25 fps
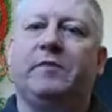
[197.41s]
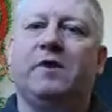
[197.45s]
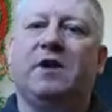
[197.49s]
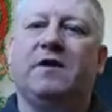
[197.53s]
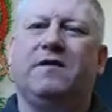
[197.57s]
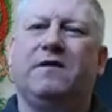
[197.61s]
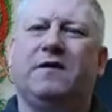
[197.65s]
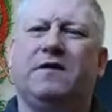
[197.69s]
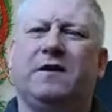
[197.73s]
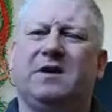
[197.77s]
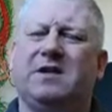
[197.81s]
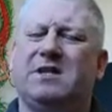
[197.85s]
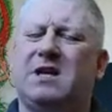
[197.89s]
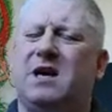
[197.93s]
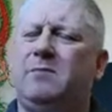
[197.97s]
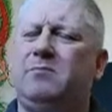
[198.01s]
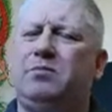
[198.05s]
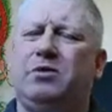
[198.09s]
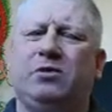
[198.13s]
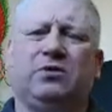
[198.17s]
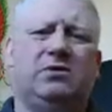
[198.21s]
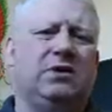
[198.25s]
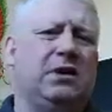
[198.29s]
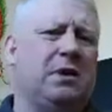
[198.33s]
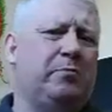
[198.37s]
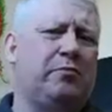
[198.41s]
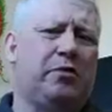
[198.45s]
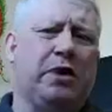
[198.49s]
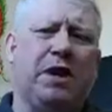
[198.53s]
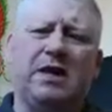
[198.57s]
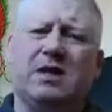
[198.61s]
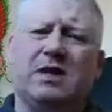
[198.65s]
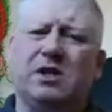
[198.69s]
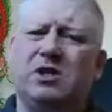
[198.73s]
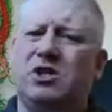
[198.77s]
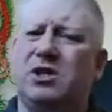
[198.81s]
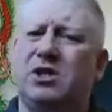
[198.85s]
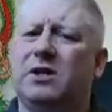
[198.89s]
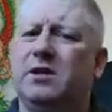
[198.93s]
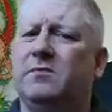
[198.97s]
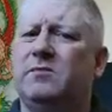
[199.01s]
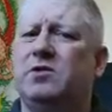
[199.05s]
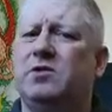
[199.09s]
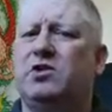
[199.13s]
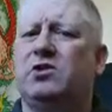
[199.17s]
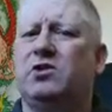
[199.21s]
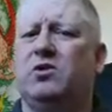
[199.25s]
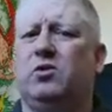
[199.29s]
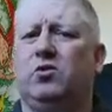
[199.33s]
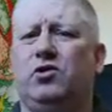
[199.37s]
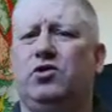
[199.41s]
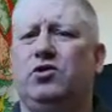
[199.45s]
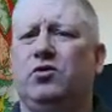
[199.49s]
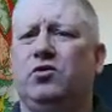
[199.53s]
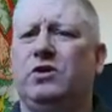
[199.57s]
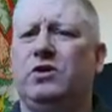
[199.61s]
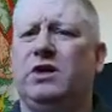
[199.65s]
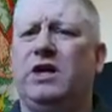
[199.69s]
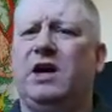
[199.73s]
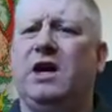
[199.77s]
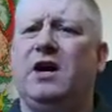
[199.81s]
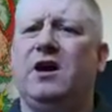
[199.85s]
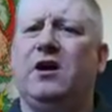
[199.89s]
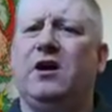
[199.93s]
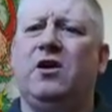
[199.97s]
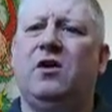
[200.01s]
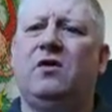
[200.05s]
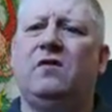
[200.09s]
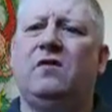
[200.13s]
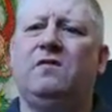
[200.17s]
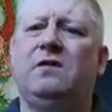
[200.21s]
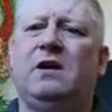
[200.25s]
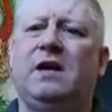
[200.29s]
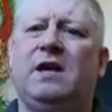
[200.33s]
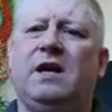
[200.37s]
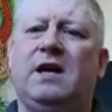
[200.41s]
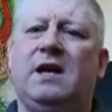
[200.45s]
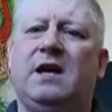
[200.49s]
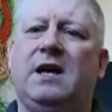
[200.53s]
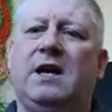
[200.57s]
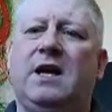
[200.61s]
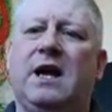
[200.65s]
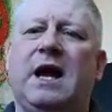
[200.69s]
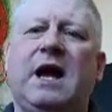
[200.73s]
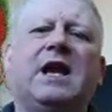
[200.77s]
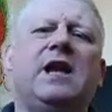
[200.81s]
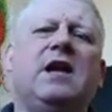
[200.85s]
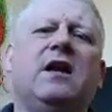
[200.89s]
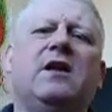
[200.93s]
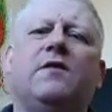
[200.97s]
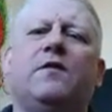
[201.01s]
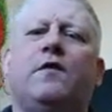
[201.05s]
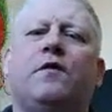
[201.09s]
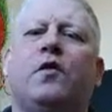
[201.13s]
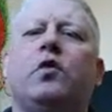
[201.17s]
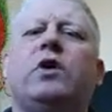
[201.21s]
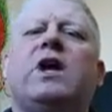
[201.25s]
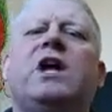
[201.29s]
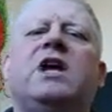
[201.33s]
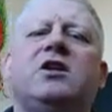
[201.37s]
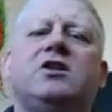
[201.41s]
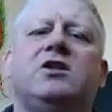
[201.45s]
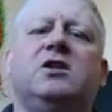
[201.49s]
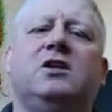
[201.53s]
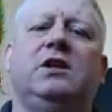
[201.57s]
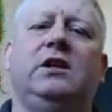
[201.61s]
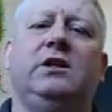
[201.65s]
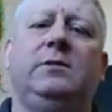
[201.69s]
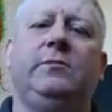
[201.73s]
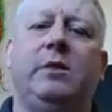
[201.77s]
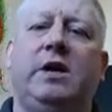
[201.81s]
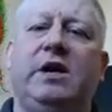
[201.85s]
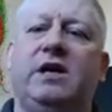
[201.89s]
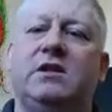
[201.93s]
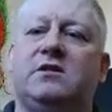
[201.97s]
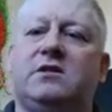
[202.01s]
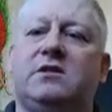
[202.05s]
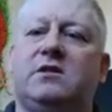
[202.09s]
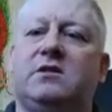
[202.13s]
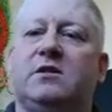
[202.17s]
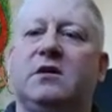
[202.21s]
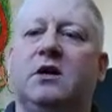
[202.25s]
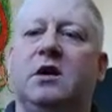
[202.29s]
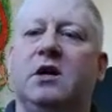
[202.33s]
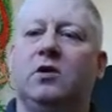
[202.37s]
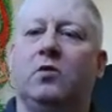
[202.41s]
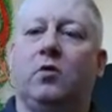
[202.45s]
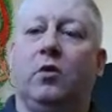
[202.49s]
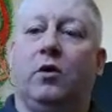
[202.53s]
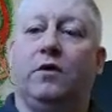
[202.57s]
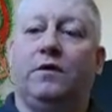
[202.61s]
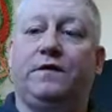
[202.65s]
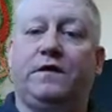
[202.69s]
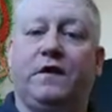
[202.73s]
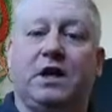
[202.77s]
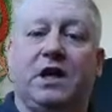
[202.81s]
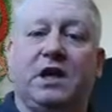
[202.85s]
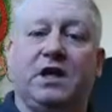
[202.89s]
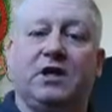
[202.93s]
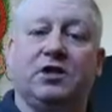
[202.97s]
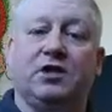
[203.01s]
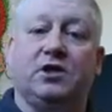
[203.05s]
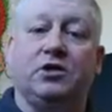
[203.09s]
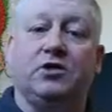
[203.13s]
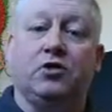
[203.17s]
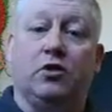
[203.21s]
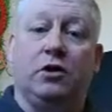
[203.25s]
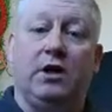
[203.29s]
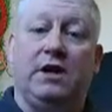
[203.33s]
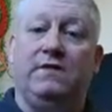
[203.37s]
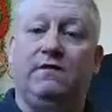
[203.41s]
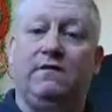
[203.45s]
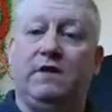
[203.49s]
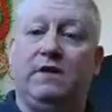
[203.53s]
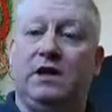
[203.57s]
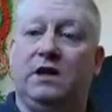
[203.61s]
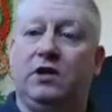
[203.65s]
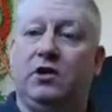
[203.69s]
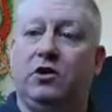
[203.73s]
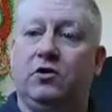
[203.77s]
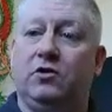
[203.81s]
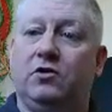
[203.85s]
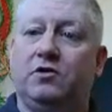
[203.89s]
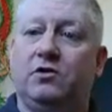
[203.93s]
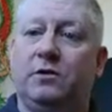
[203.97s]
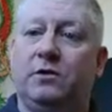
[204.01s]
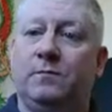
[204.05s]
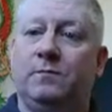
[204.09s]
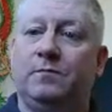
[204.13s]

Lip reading: For example, apprenticeships, social care, any of the vocationally based qualifications or NVQs.